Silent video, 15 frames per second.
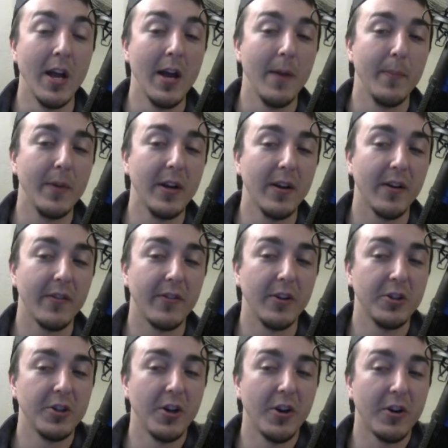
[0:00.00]
because there's
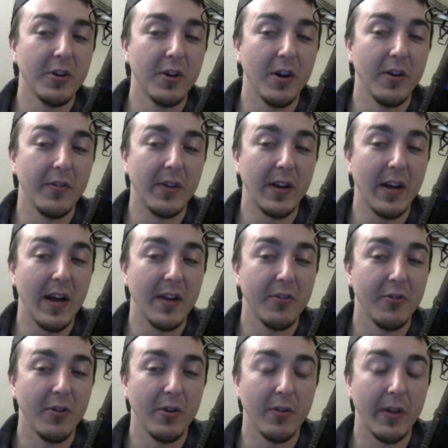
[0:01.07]
Shaddoll cards like
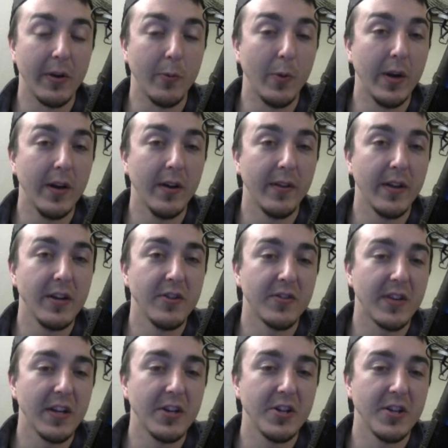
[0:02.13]
Construct, like Winda, they just
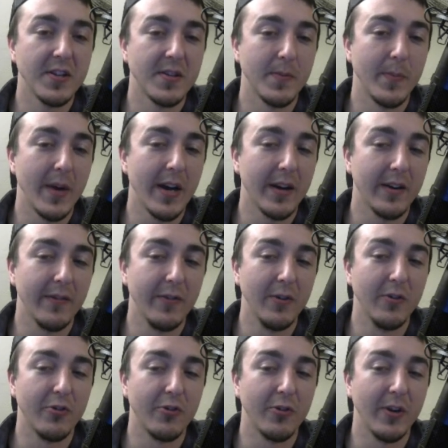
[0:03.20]
get Schism back if you
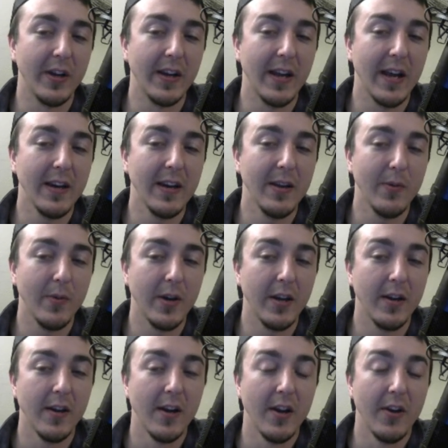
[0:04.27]
destroy it anyway,
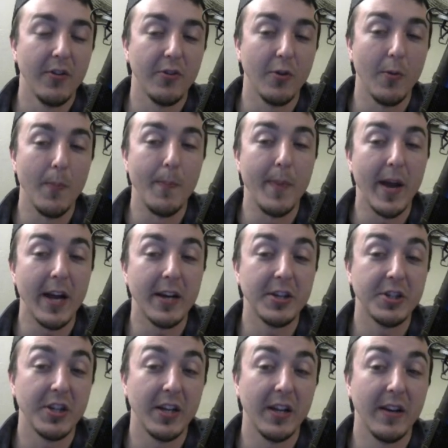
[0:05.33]
so
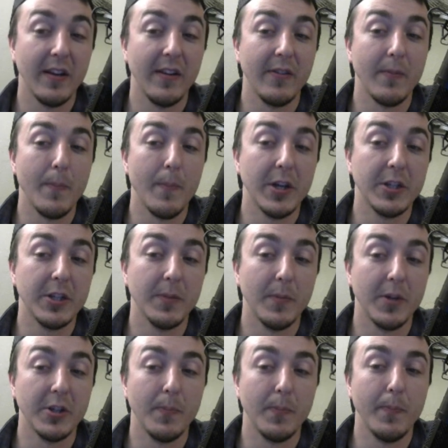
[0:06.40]
banishing it is much,
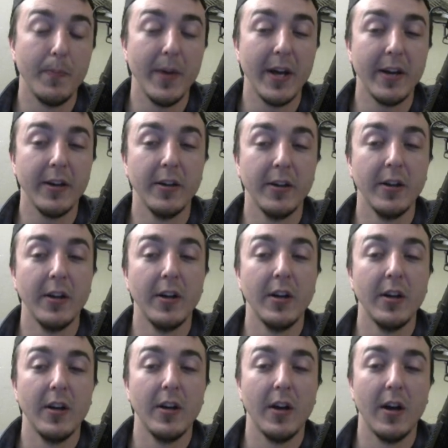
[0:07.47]
much better.
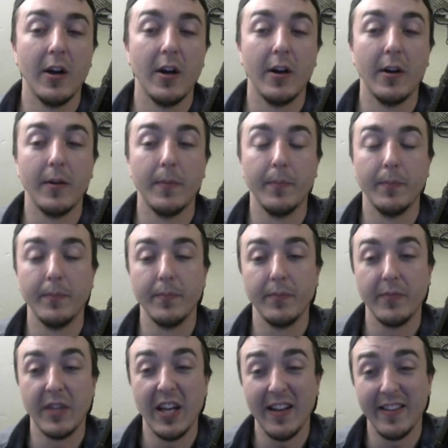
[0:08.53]

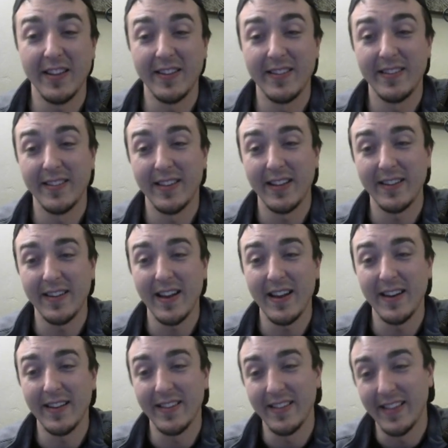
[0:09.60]
Yeah, that's
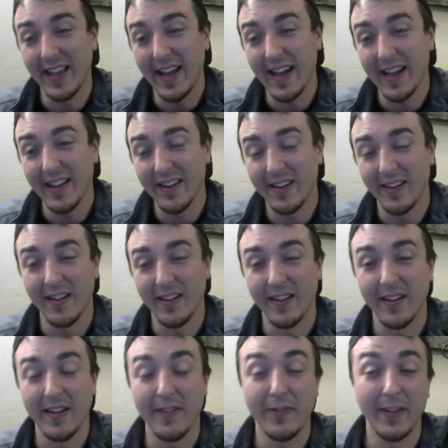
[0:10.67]
kind of that.
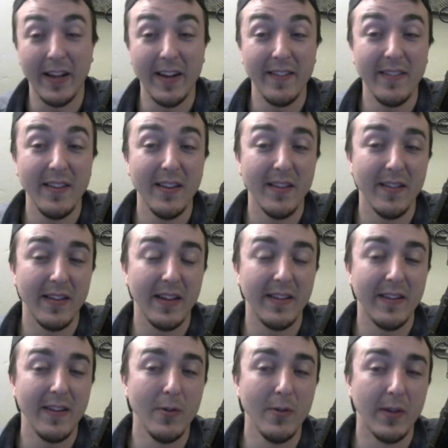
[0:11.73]
If Lancia, like
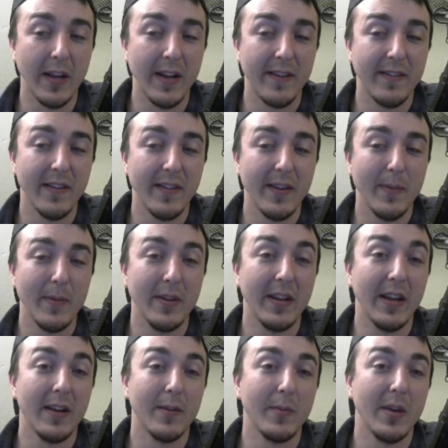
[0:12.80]
say you Lancia them and they
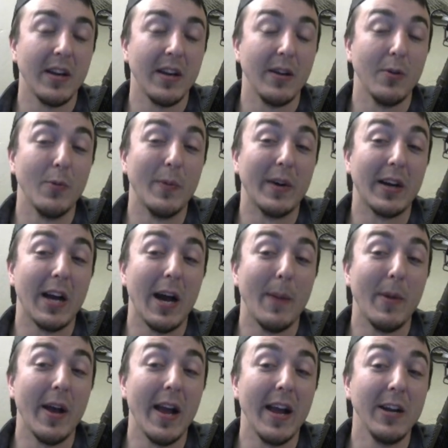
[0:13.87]
end up getting into a
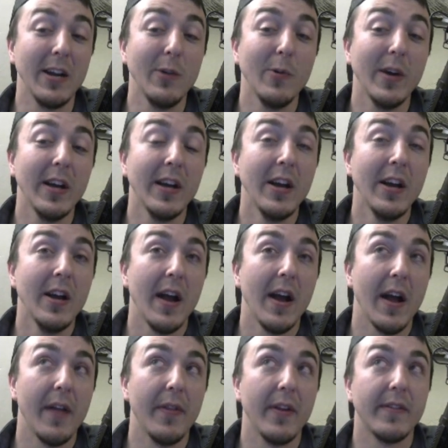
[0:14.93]
Makaba anyway,
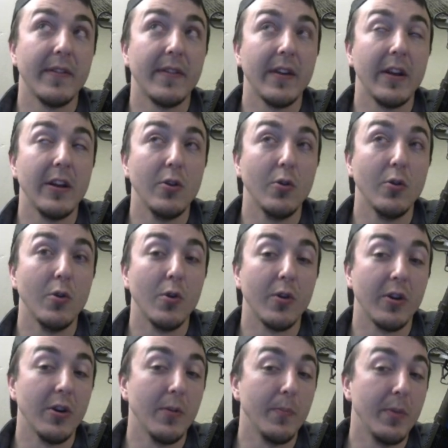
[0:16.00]
and then say you go to
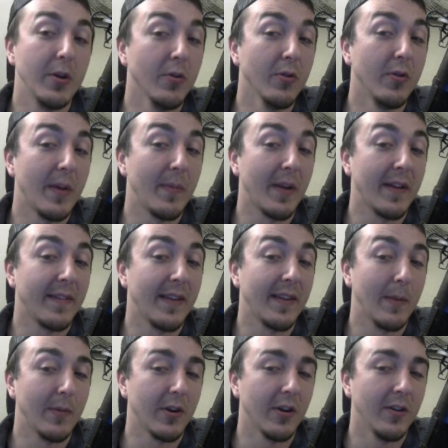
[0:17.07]
Nibiru them that
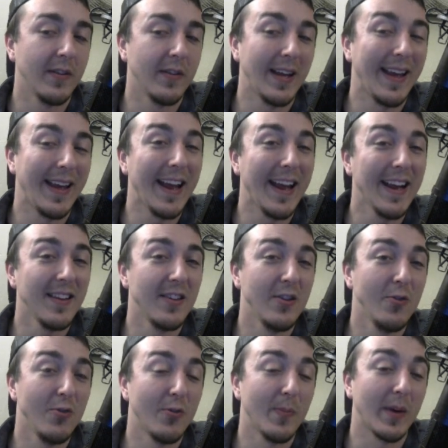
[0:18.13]
same turn, they can't
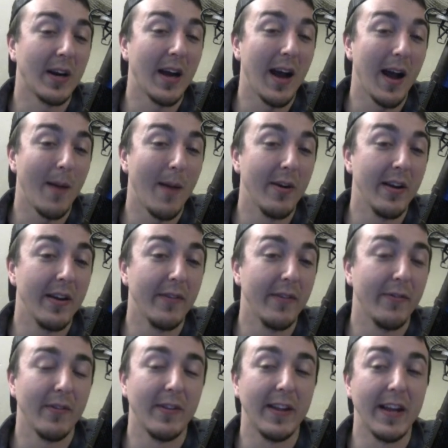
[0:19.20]
use Makaba
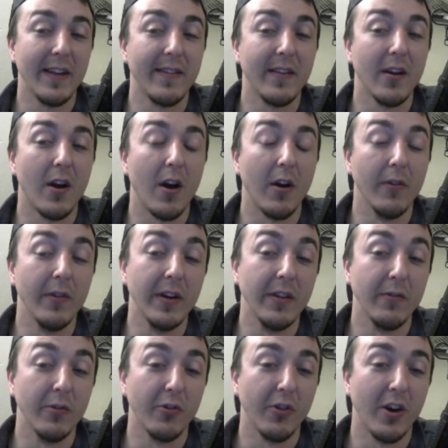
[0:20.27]
if Lancia already
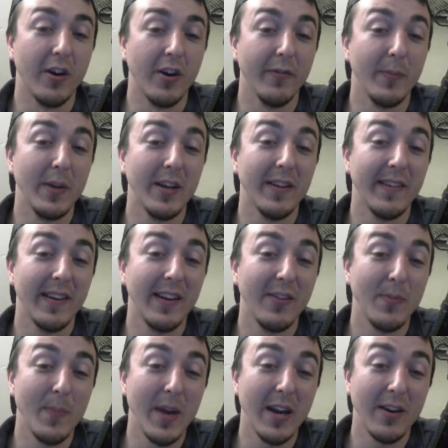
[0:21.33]
resolved, because it
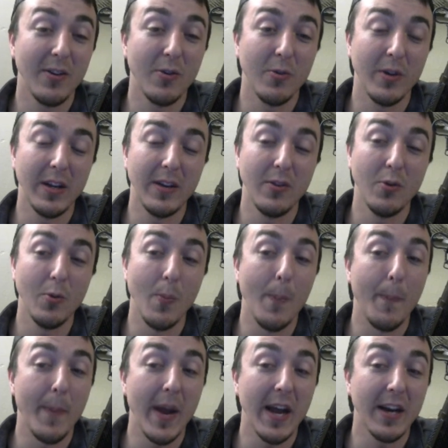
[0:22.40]
is mandatory to
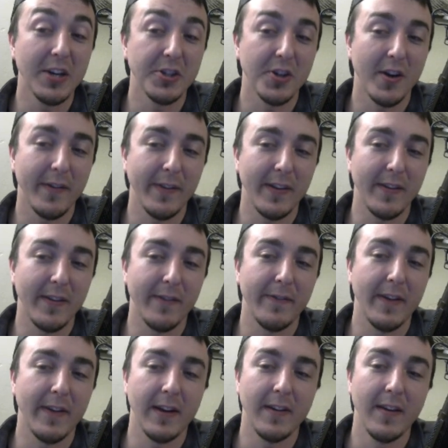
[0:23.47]
banish off its
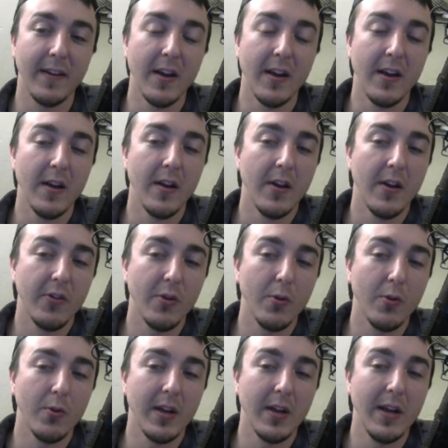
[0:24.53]
effect. So
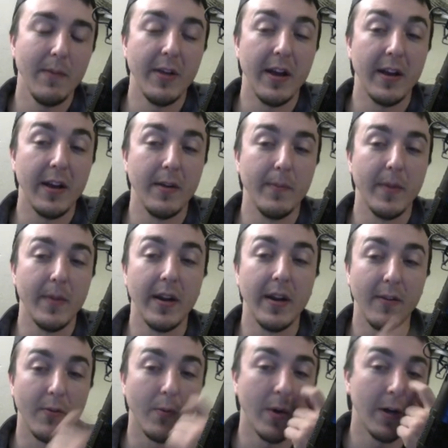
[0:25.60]
keep that in mind
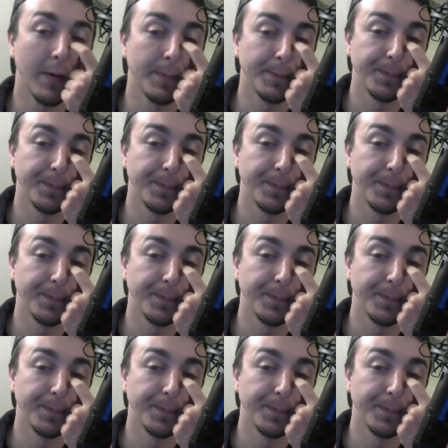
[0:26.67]
as well.